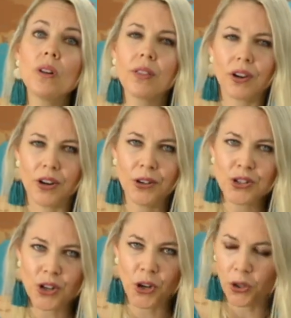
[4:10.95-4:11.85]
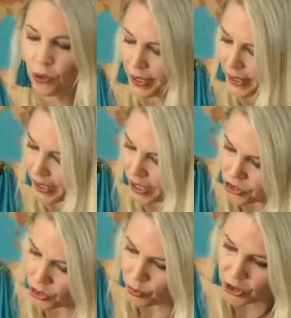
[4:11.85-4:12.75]
though show you, in case
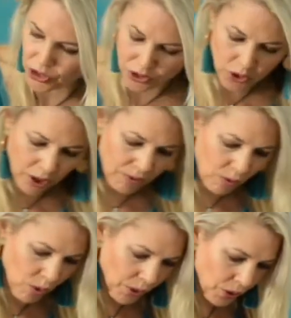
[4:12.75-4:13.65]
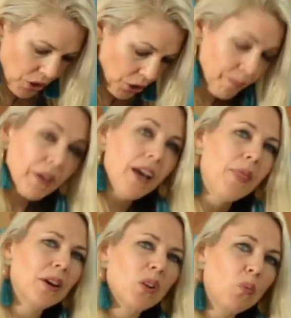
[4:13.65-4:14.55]
you were just cooking for 1 or 2,
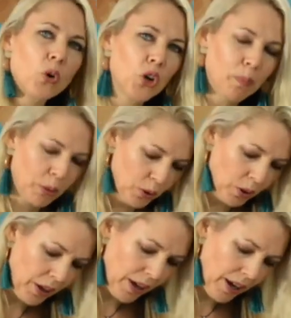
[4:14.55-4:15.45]
the little whirlpool